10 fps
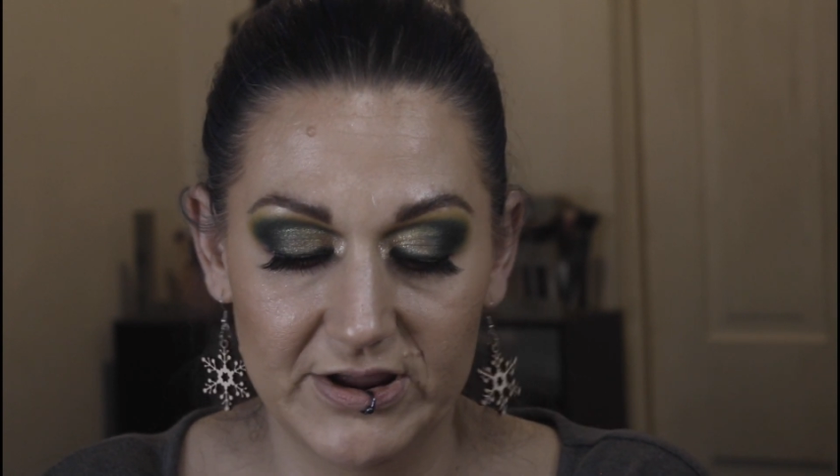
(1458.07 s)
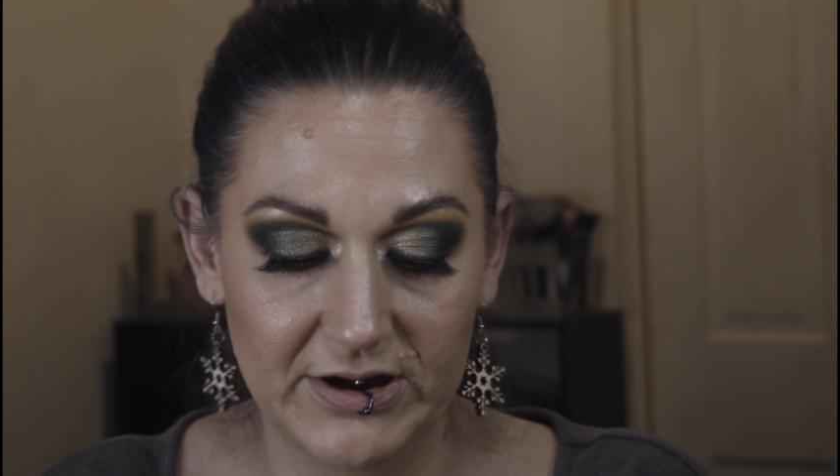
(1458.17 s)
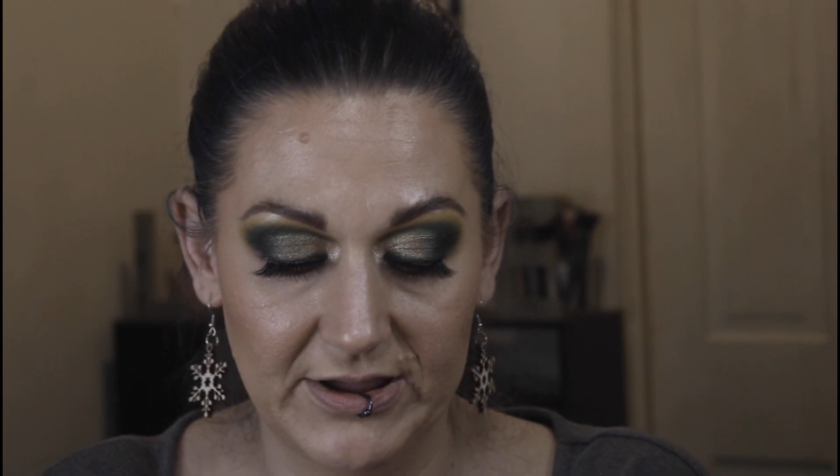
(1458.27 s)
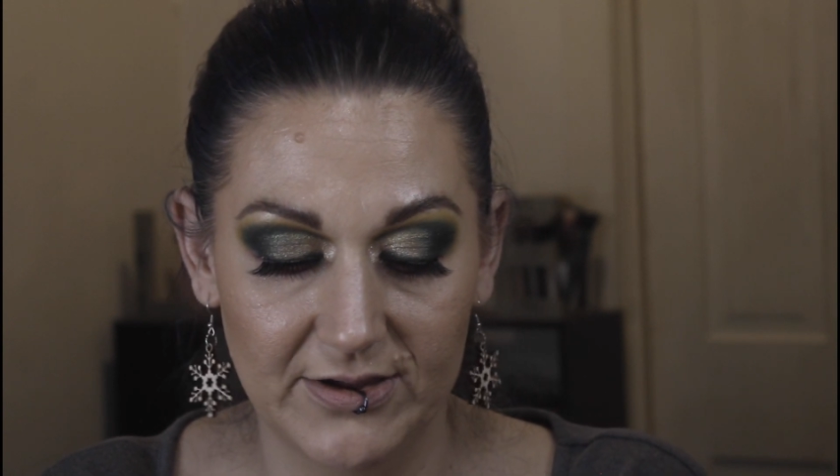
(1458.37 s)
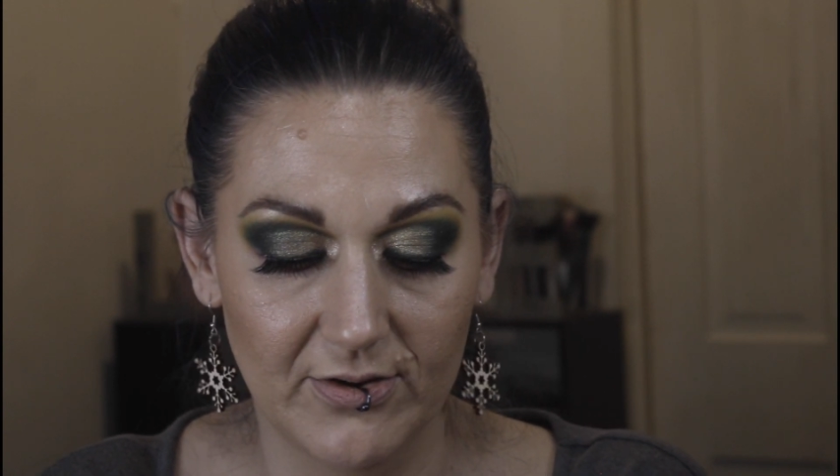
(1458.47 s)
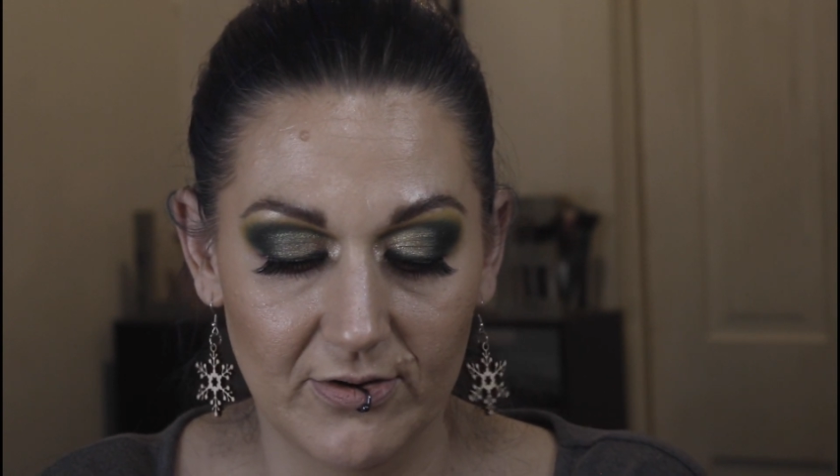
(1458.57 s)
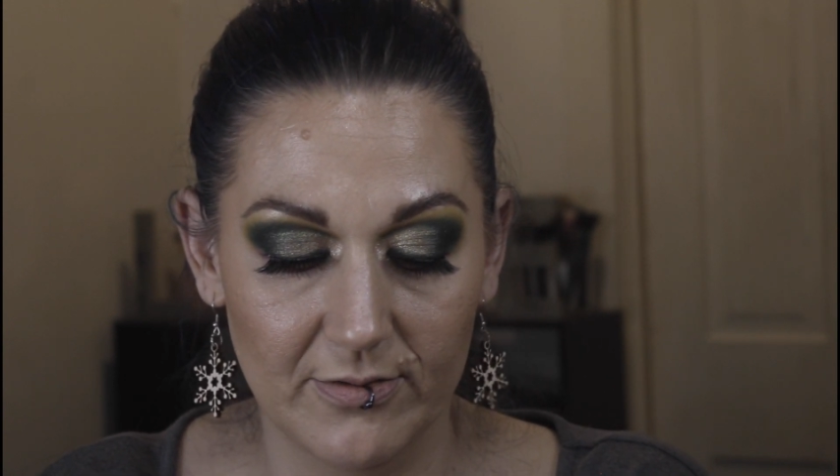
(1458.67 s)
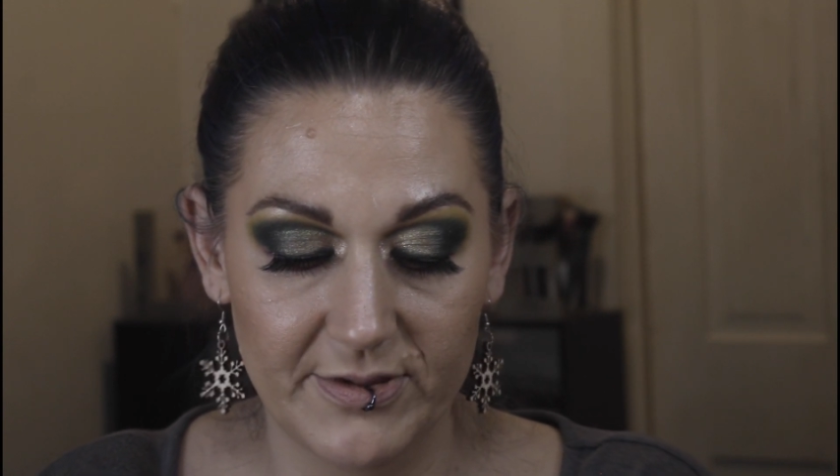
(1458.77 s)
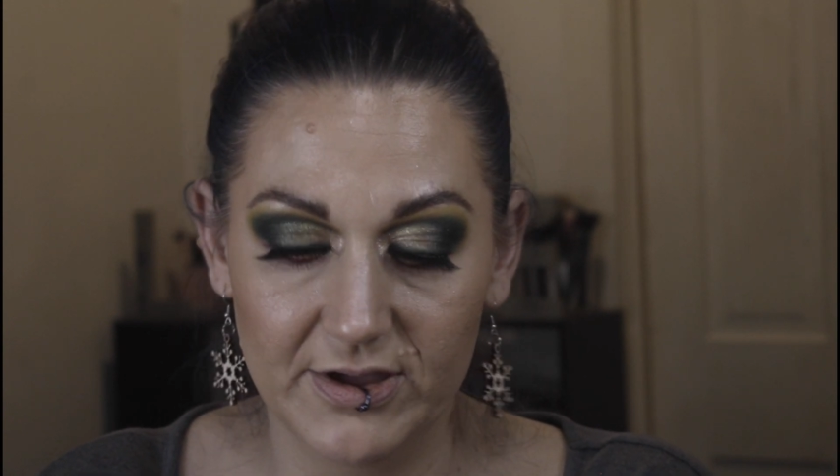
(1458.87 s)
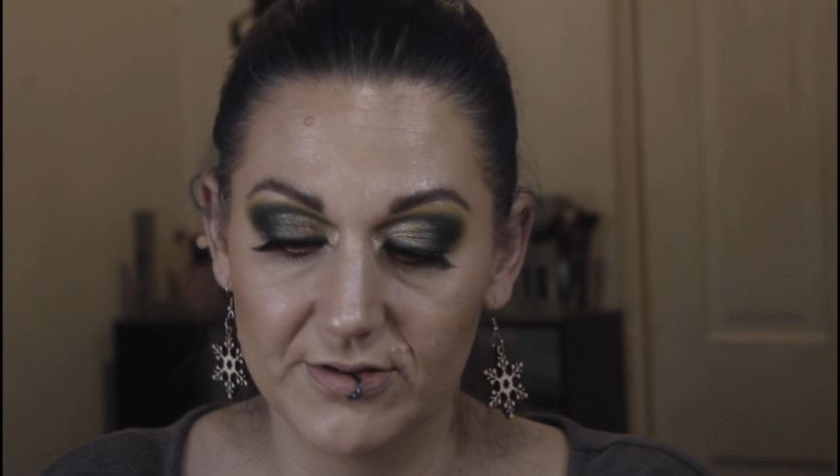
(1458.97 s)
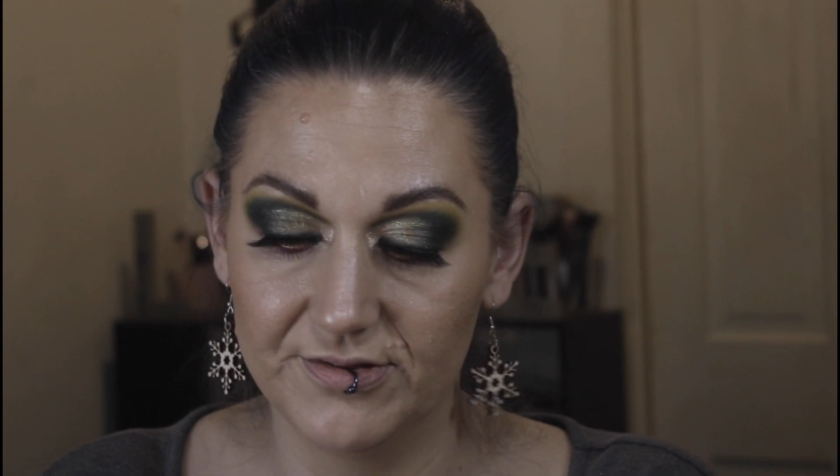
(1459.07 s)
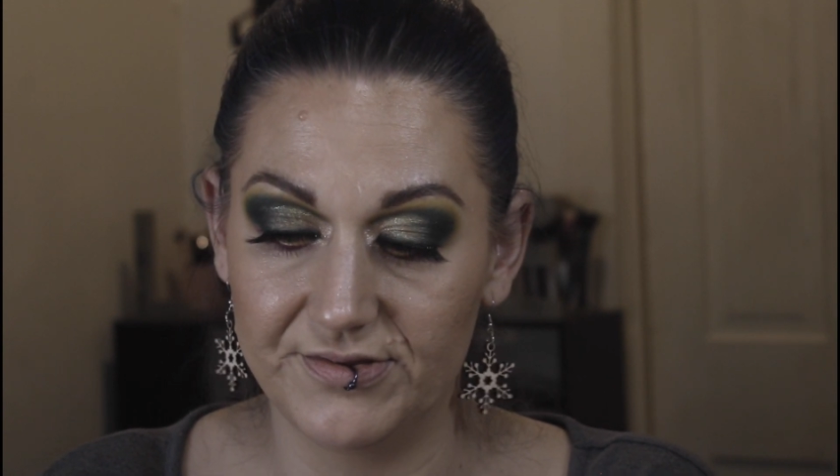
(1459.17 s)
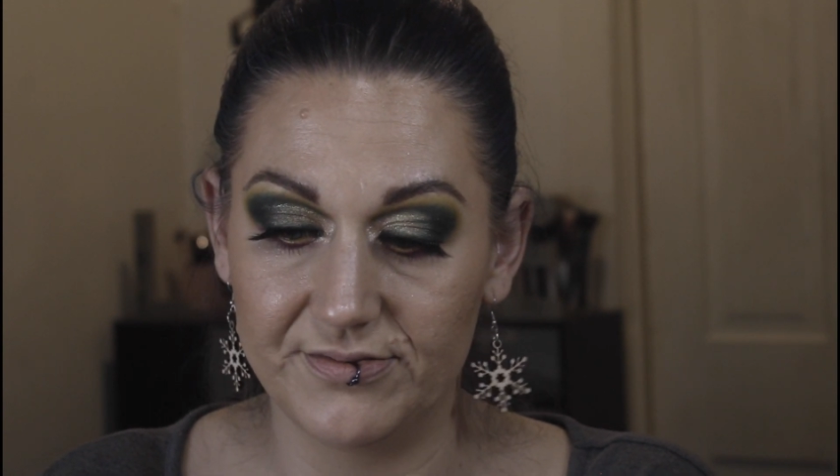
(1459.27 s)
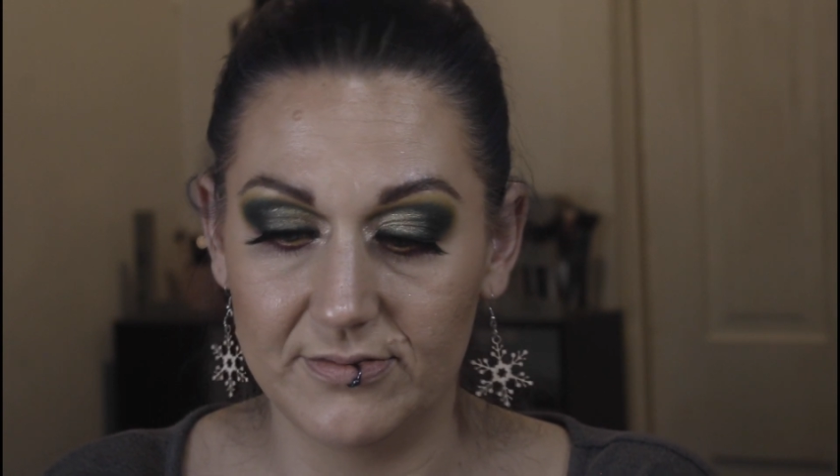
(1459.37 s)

in here because,